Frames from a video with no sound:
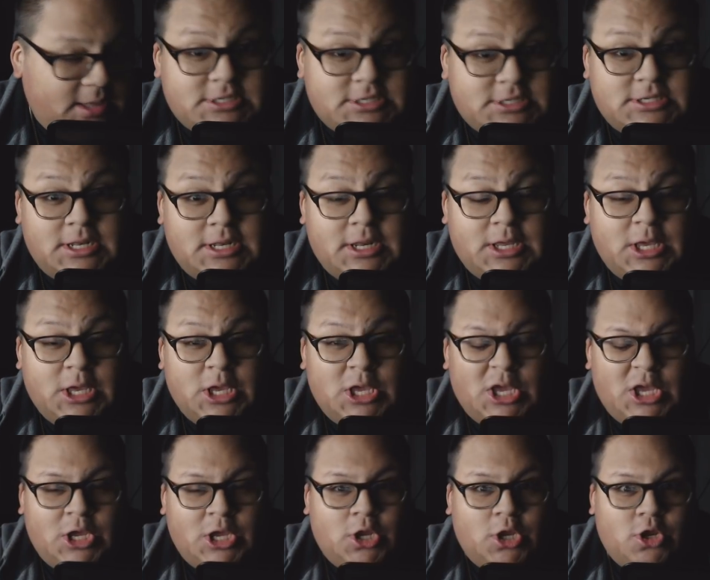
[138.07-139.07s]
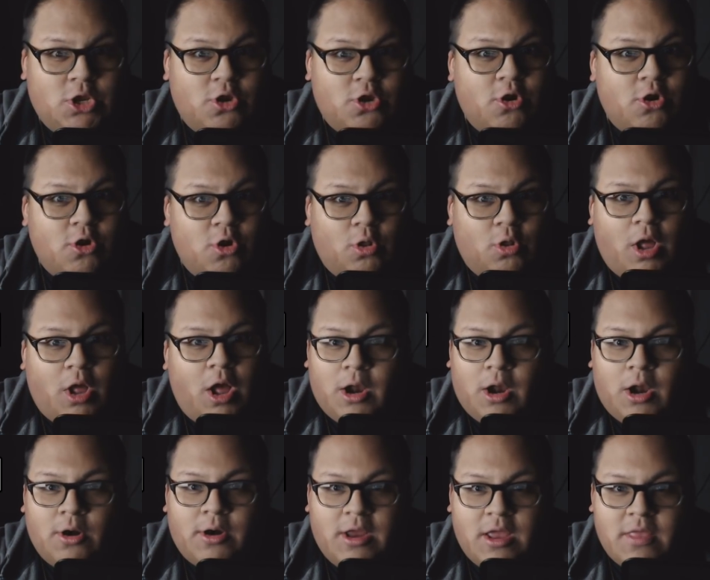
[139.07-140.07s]
listen, you're no
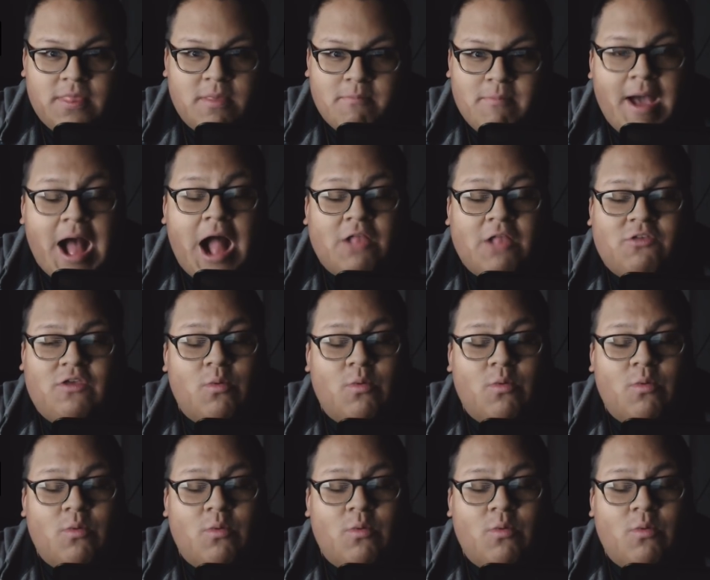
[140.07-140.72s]
longer in the match.